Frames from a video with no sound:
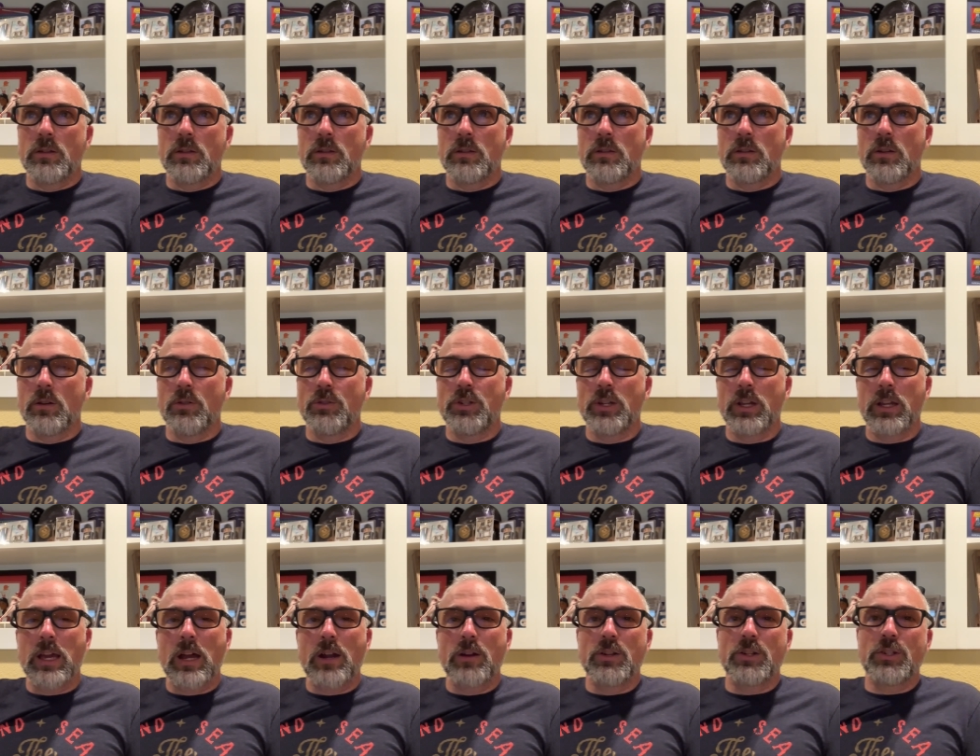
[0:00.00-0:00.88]
go check
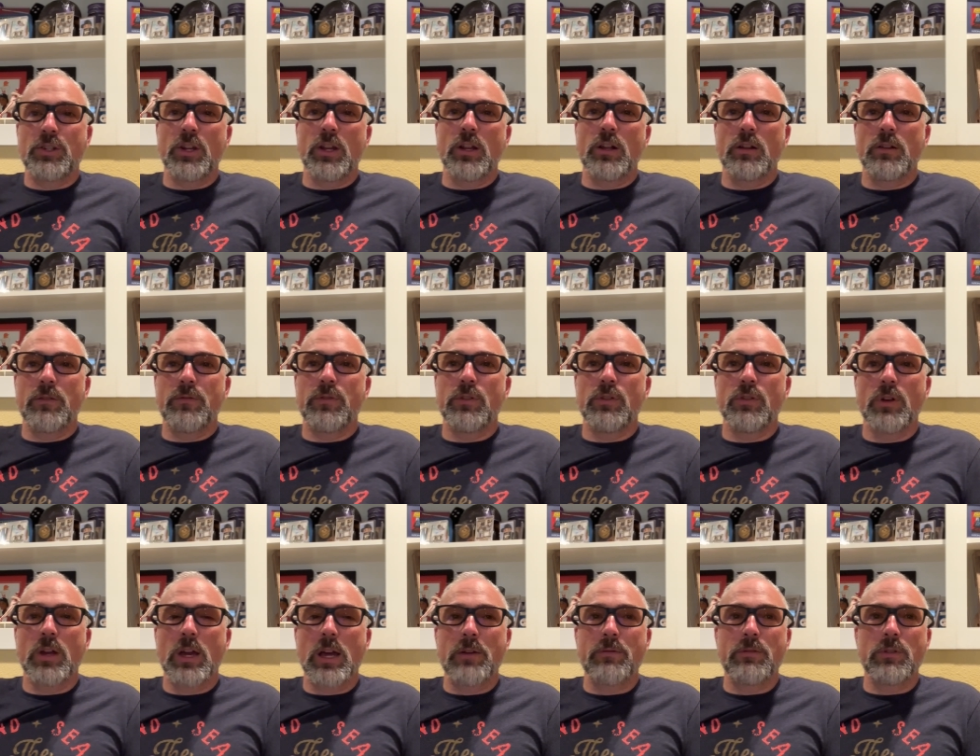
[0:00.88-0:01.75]
out his channel if you
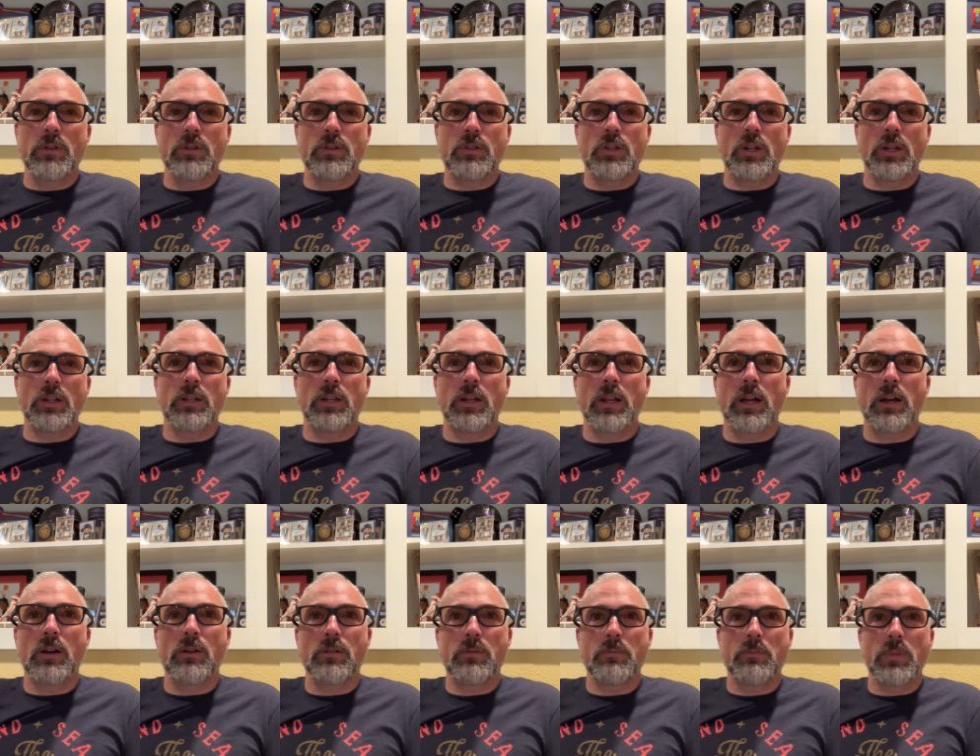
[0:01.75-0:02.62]
haven't checked it
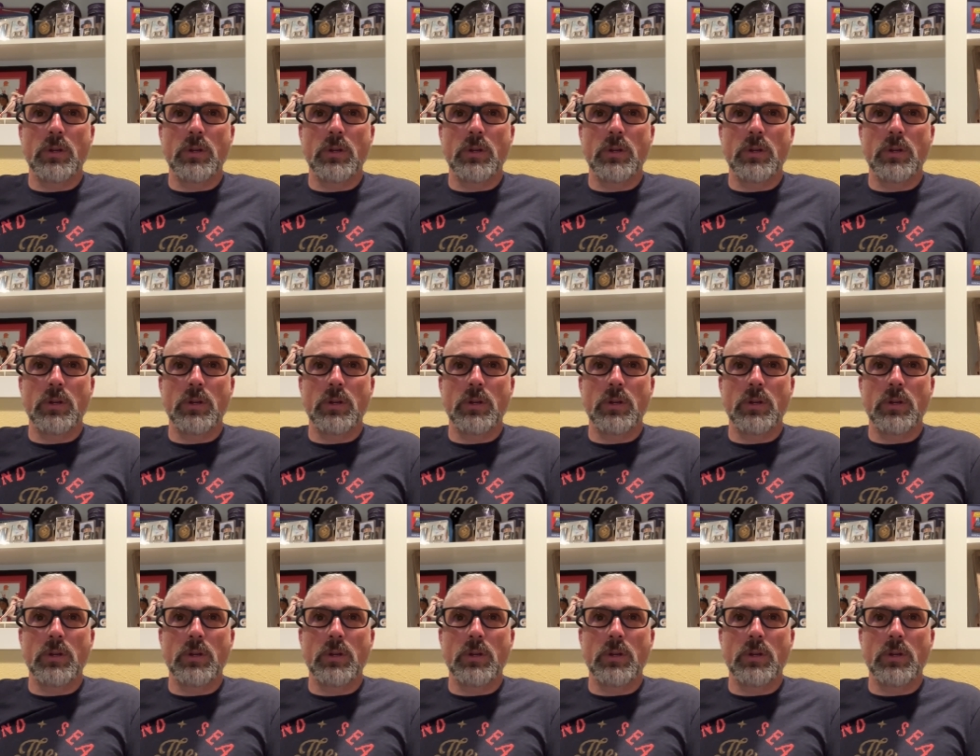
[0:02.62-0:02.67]
out.